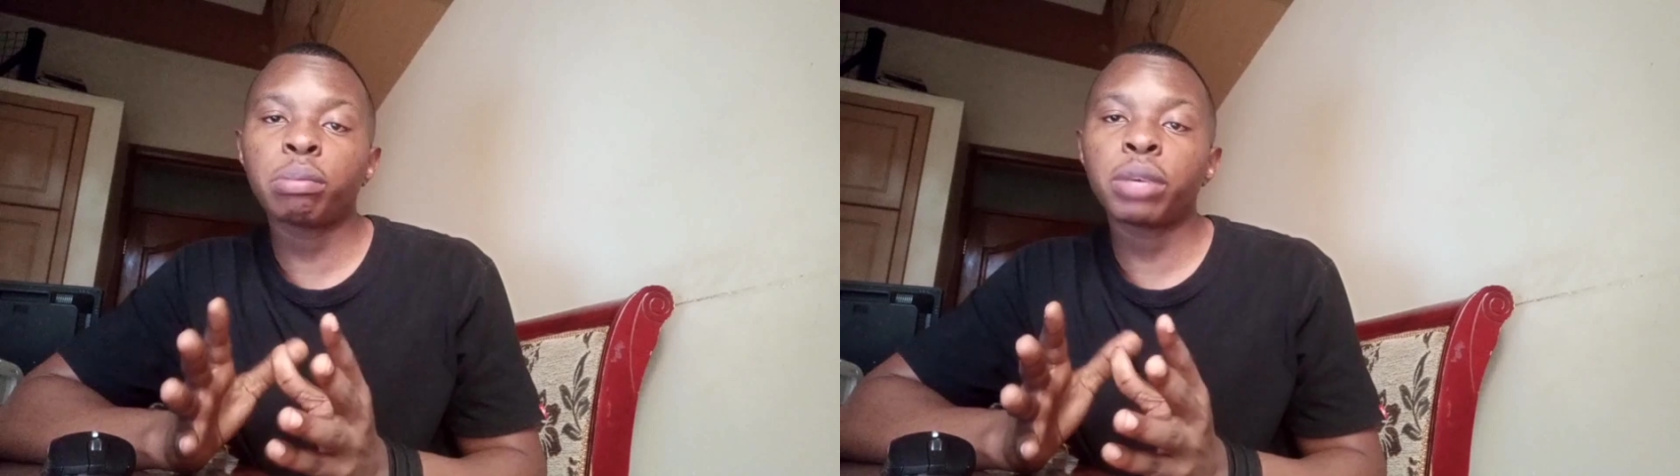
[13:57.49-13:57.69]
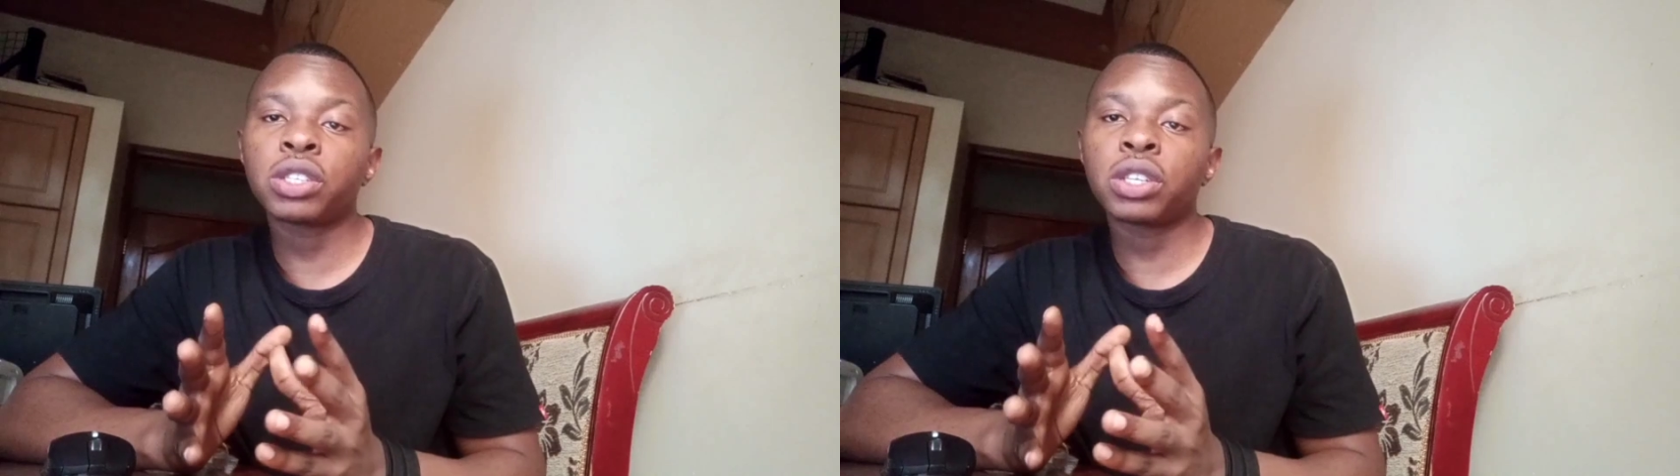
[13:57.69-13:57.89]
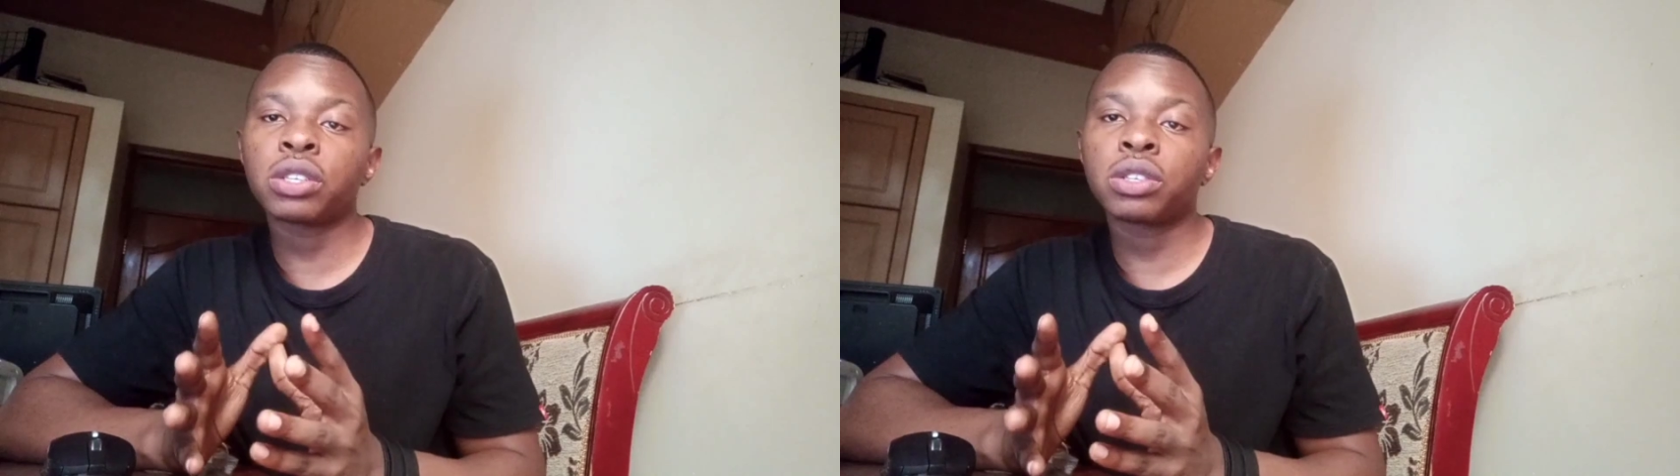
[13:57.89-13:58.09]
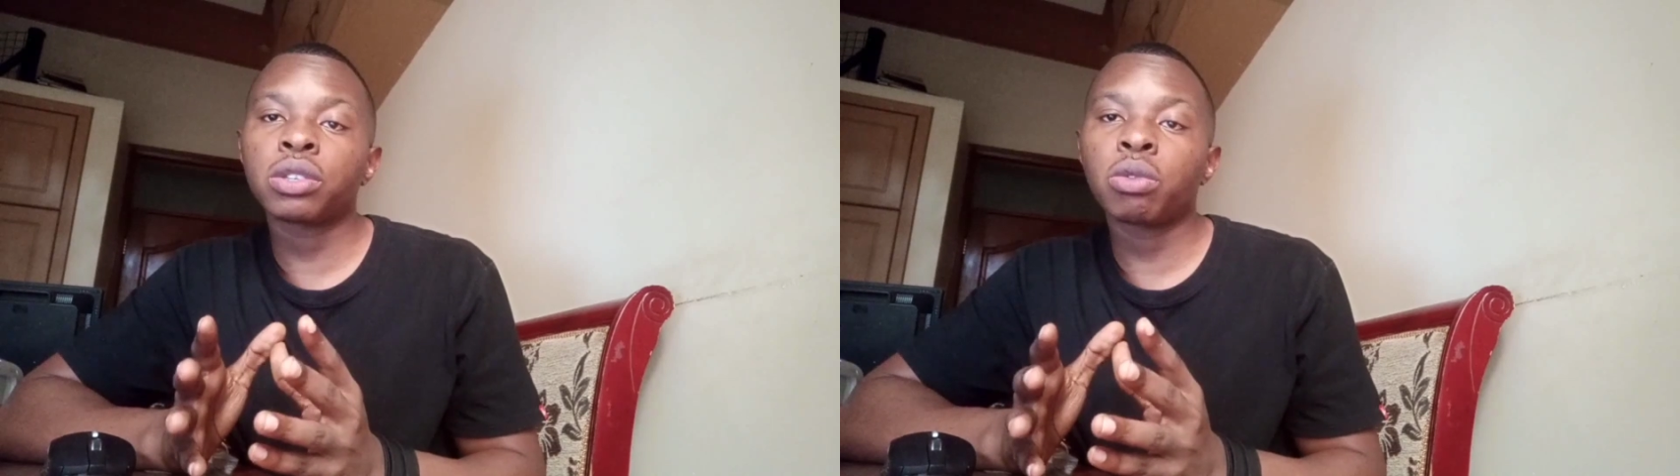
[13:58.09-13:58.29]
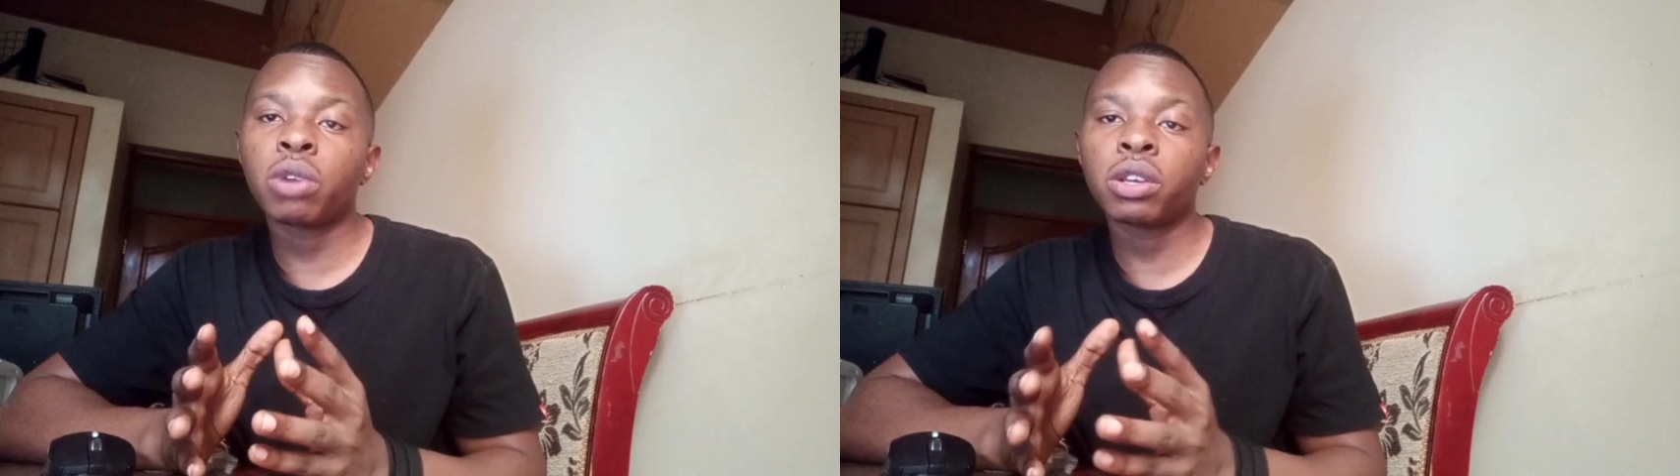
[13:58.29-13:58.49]
basics
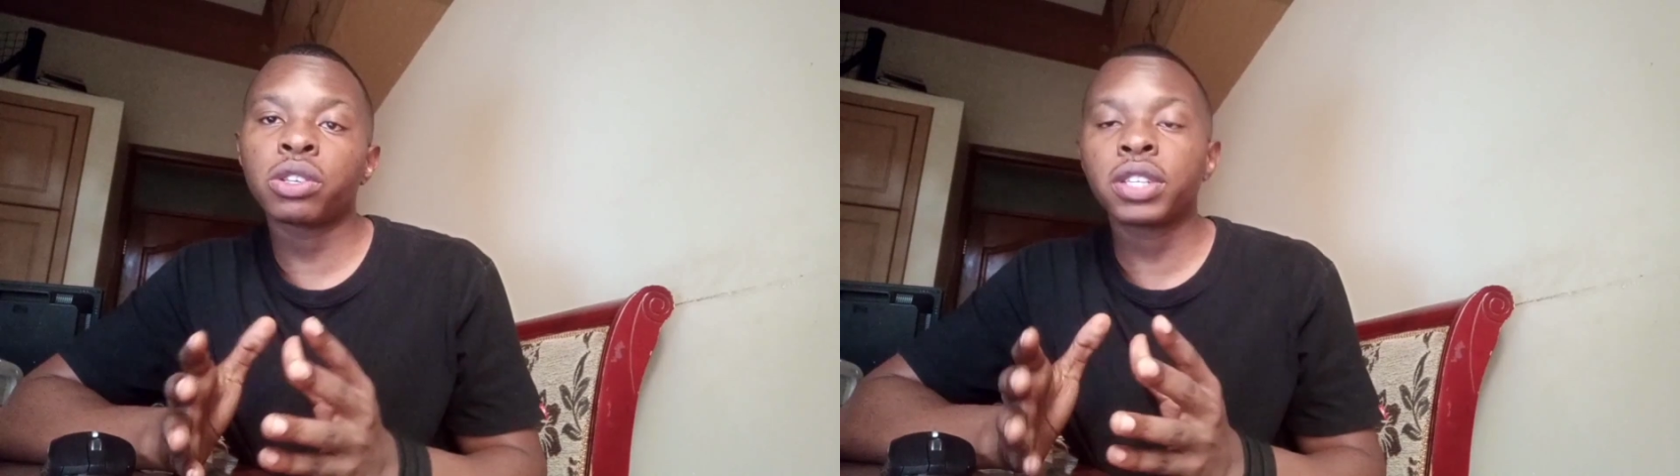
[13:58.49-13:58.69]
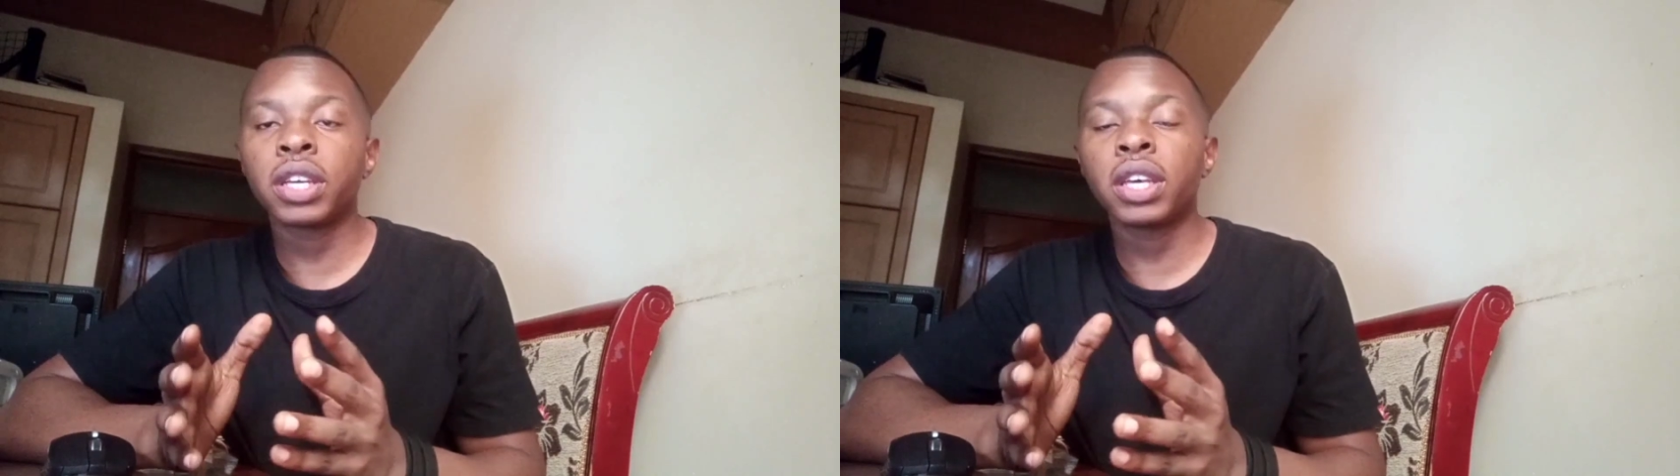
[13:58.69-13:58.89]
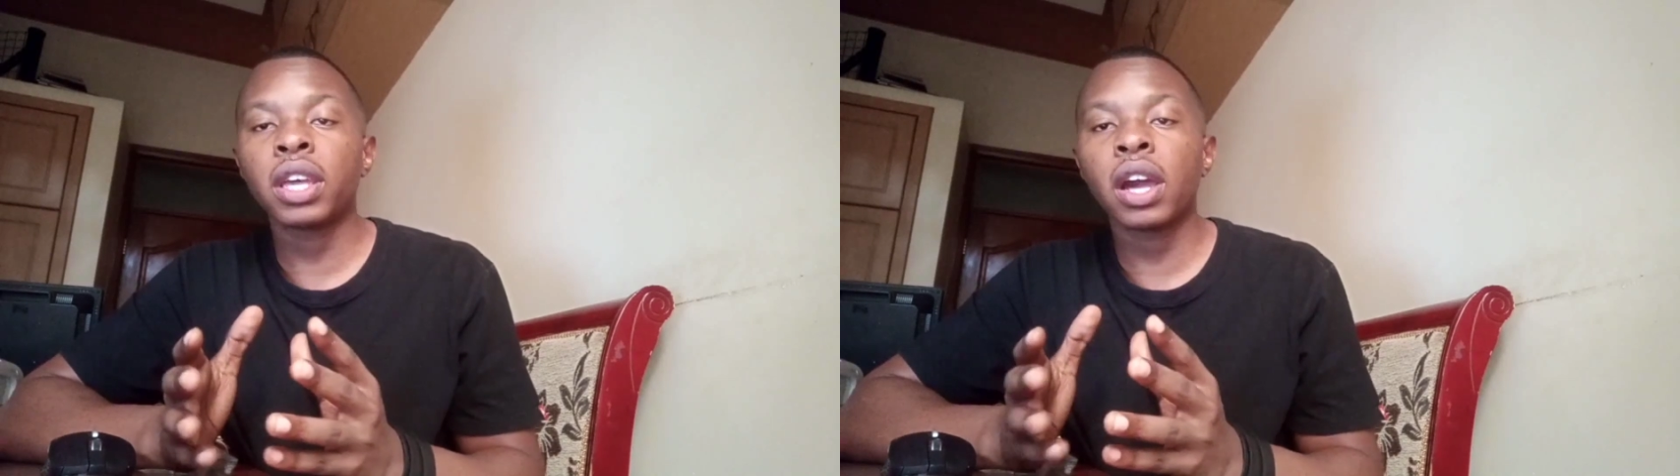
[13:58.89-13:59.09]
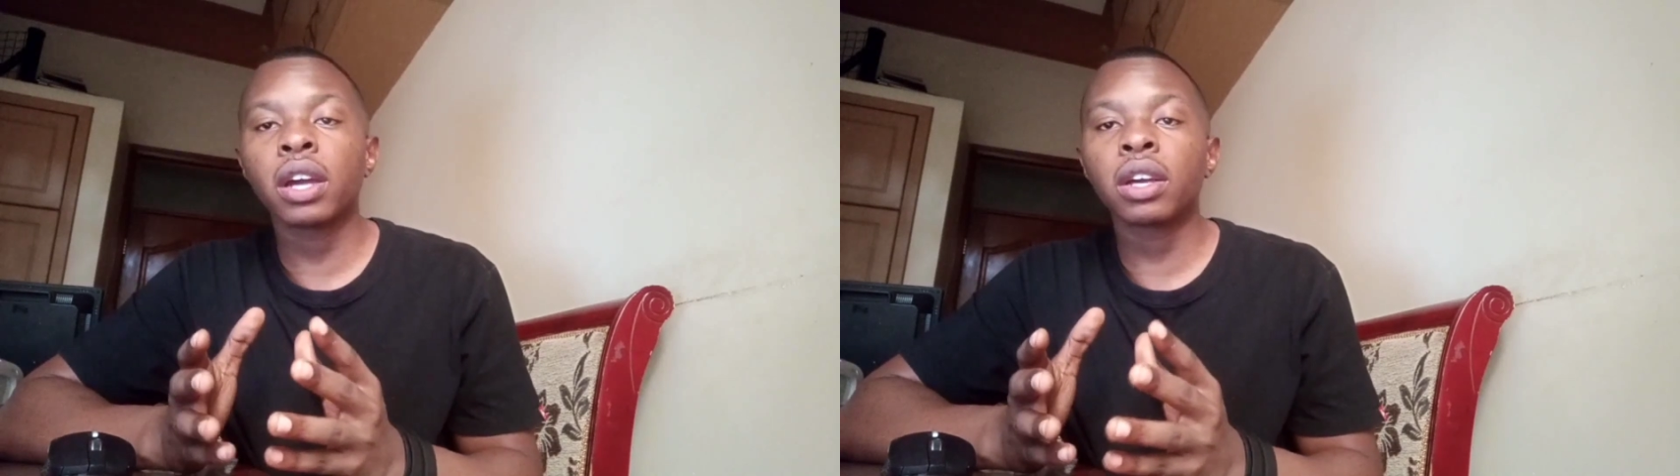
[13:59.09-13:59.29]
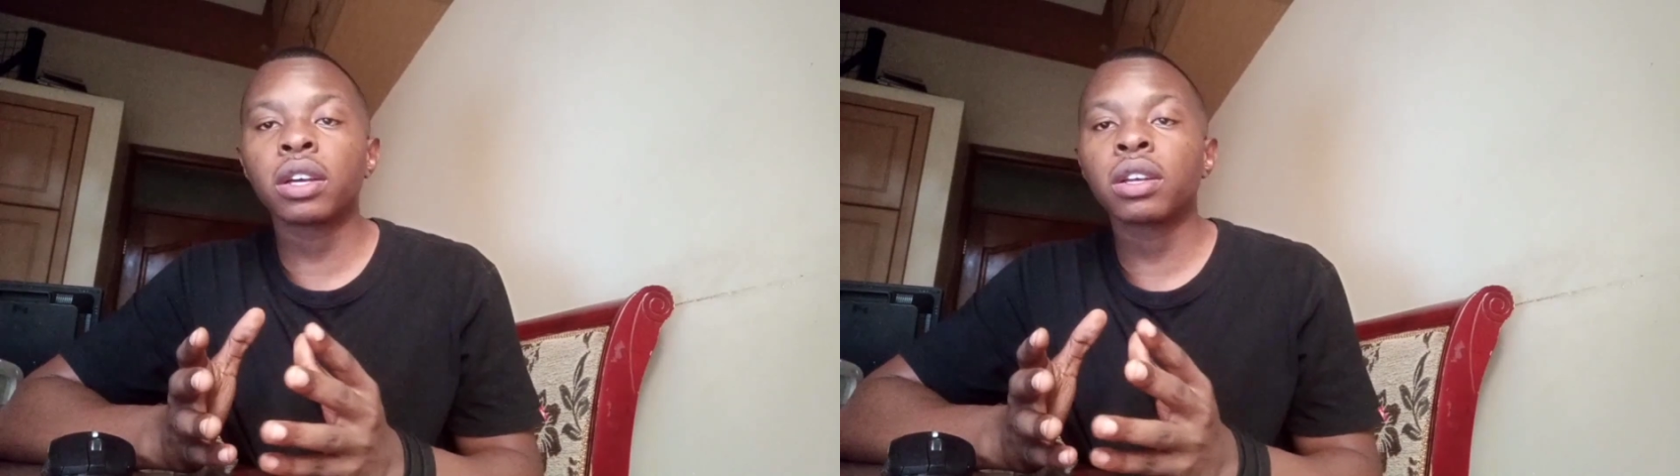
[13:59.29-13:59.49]
while you're still
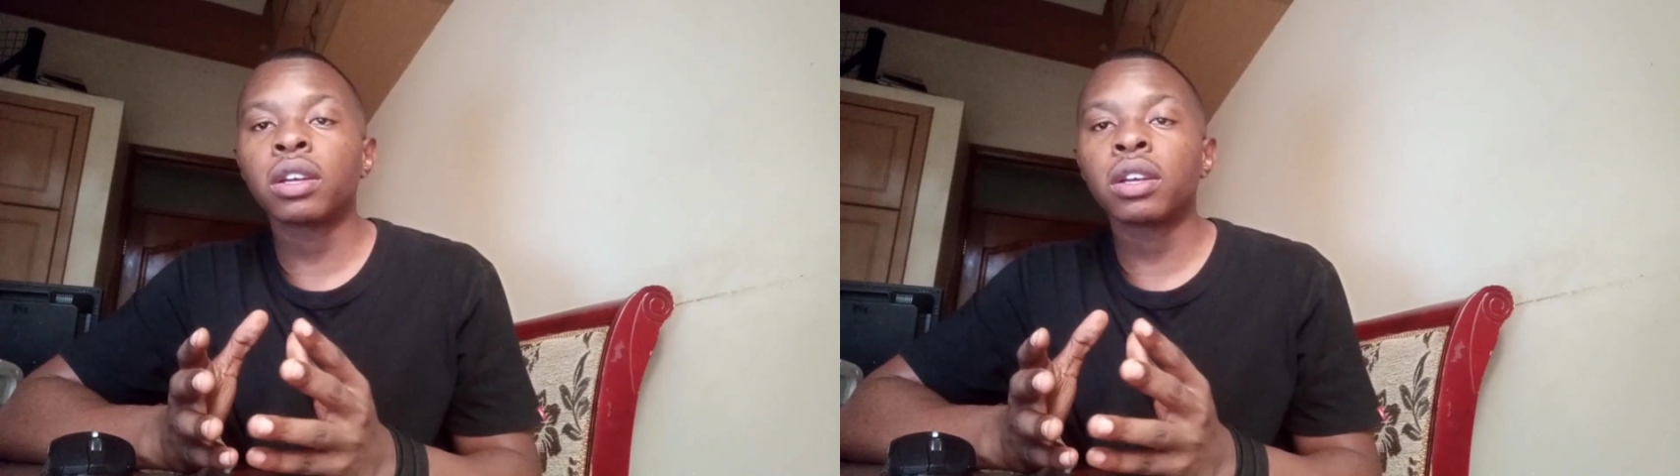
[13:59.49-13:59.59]
young